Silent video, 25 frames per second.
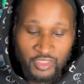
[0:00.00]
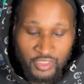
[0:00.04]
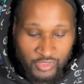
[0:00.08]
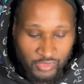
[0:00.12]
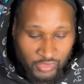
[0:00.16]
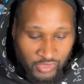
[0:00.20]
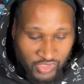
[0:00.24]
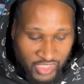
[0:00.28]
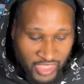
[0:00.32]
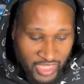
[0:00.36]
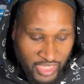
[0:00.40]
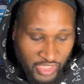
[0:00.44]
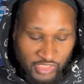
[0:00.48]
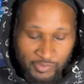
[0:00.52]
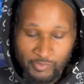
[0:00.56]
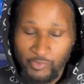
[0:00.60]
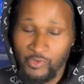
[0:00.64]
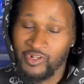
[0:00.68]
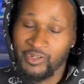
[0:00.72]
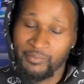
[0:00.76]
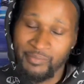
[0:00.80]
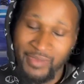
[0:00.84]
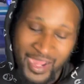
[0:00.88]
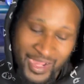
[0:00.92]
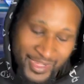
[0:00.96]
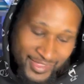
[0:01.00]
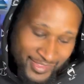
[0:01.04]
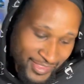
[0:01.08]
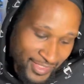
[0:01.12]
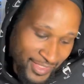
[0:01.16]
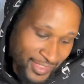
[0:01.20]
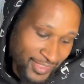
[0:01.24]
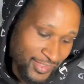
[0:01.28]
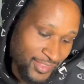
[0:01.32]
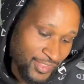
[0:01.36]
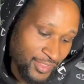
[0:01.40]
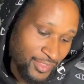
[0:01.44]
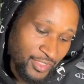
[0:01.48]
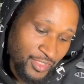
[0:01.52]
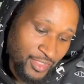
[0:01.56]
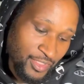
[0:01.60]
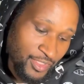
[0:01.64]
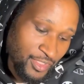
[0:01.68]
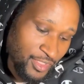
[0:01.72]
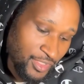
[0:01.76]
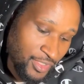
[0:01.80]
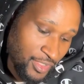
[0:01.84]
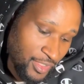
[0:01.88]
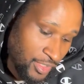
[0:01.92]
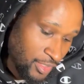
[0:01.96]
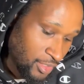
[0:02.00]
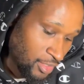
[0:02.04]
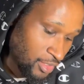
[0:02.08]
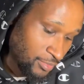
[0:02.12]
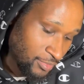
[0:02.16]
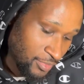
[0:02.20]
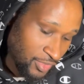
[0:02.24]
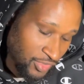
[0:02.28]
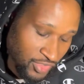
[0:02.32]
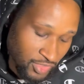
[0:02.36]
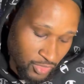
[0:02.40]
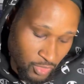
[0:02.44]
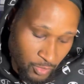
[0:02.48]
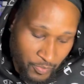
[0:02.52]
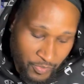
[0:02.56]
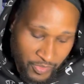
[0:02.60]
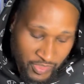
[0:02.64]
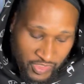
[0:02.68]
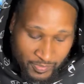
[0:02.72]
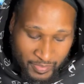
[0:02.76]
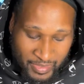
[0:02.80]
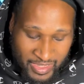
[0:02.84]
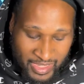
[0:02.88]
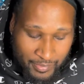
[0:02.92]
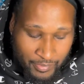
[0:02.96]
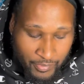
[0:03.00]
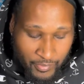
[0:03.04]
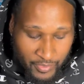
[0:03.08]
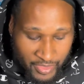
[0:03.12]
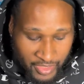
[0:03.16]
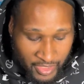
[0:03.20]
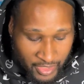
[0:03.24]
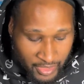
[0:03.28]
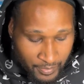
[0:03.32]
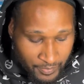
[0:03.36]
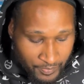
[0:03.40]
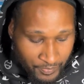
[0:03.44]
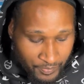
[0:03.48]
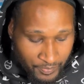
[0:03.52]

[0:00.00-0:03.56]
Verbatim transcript: You see how small the box is. And um, let's open this bad boy up.